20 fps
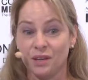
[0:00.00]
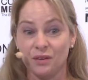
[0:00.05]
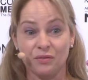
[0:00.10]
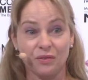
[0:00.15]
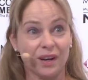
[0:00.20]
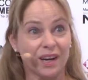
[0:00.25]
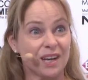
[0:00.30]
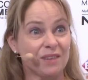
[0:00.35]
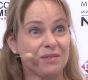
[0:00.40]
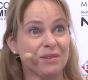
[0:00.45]
you for
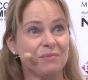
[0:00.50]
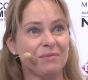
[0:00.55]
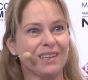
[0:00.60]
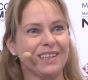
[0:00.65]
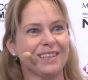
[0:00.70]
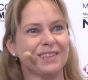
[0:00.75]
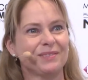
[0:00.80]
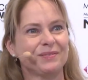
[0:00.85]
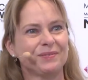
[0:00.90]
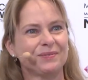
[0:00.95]
having
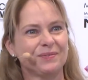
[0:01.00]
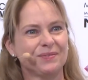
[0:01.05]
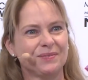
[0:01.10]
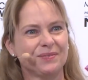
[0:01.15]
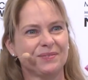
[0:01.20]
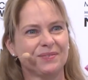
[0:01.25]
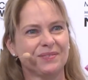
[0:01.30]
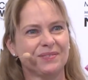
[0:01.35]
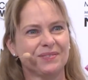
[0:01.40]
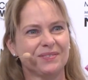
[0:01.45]
me. So, how
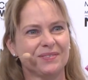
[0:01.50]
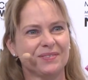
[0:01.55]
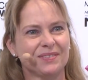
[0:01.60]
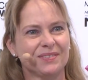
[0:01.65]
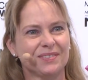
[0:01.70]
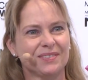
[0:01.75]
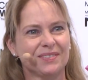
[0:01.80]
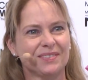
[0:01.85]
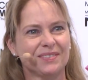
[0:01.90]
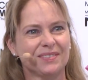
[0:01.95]
are you
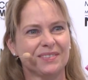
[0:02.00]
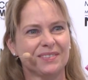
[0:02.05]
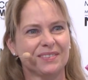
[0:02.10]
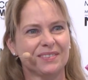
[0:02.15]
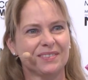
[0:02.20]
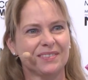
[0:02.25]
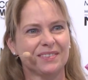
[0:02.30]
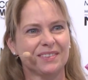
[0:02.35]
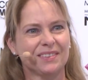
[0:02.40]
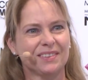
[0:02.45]
finding
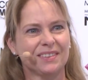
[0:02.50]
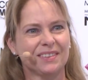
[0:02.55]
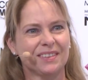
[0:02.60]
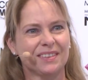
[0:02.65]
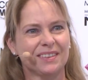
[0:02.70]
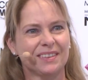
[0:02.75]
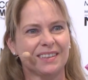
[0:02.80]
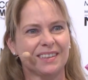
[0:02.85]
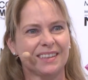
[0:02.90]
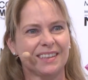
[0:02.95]
the
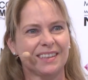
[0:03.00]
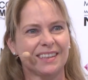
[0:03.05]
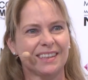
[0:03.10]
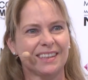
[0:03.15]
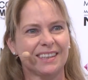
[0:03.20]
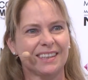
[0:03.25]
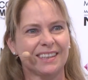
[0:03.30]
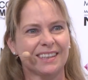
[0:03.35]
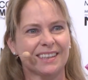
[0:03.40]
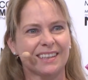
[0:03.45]
NAB show?
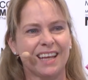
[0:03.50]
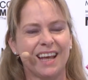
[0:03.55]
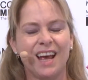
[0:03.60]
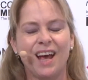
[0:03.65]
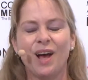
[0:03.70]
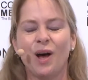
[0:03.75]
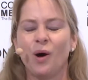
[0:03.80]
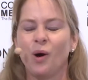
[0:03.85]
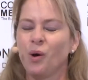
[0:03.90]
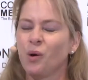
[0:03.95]

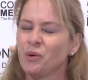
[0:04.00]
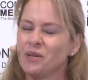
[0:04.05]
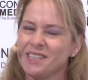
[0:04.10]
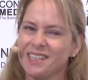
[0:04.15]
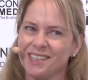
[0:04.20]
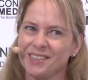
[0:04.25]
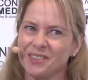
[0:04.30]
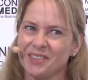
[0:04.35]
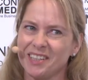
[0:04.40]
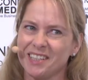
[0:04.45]
Always
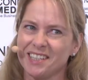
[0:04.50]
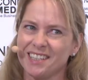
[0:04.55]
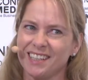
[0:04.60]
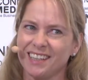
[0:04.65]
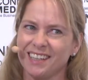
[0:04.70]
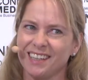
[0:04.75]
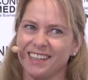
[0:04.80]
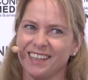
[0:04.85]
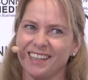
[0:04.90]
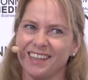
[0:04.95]

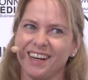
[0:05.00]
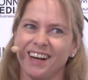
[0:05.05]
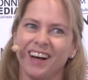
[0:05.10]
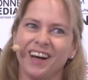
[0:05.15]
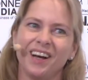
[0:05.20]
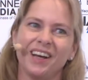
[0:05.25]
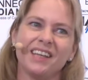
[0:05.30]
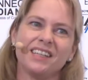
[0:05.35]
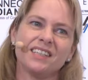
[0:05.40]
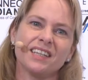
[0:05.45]
interesting.
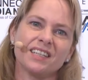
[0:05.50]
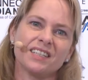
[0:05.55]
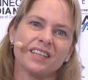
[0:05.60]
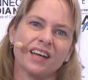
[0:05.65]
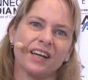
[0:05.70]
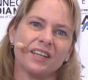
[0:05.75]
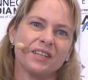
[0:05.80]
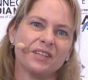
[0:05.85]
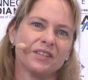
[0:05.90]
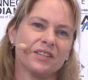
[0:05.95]
Uh, it's
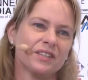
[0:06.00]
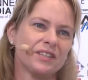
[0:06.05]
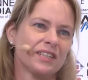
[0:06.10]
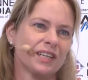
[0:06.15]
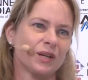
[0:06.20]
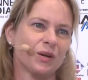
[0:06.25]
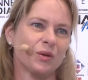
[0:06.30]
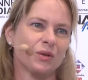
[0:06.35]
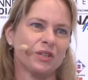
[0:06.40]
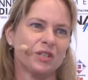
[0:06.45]
exciting to
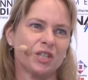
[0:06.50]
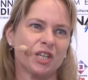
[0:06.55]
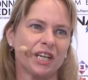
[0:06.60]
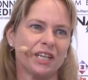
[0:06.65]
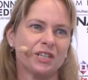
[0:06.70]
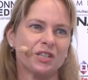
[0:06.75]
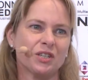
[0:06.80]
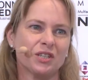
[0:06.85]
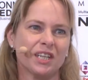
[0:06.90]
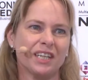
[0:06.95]
see all the
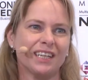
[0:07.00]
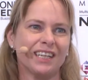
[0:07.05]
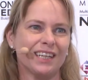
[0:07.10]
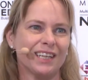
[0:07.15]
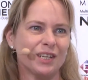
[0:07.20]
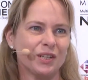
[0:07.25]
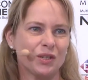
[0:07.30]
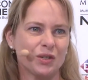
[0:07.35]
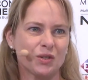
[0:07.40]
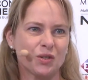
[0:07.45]
changes in the
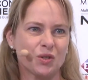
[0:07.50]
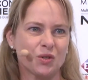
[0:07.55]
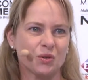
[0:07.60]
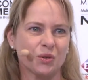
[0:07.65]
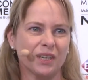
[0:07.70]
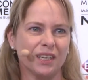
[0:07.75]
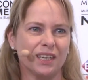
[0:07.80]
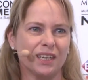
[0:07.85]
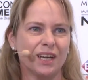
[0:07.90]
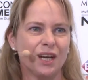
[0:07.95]

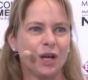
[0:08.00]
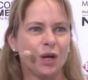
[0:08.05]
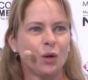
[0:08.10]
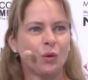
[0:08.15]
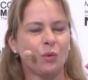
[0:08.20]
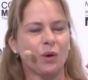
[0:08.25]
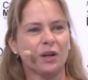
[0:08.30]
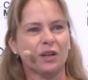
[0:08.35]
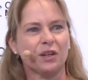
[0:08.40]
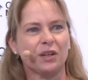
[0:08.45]
industry,
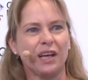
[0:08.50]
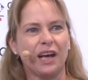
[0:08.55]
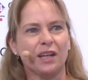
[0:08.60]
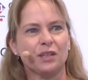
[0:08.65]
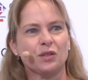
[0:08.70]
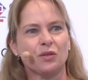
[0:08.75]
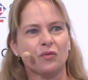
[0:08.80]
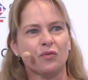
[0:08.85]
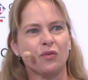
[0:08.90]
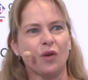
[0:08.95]
whether
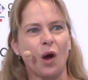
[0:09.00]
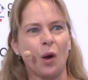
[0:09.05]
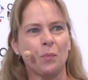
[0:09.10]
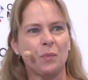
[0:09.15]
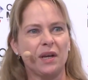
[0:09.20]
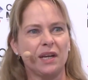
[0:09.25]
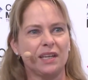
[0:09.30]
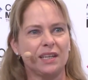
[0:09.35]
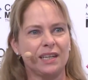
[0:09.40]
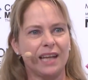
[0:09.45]
that's from
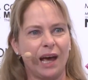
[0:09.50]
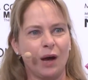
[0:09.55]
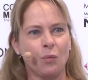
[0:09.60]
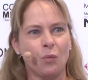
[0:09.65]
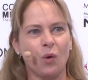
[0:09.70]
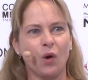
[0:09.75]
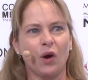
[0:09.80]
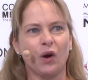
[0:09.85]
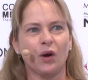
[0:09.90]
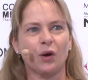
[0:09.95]
a
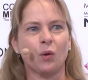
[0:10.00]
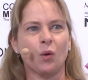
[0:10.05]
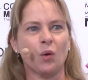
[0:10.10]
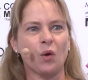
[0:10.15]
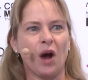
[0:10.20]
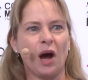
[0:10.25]
network or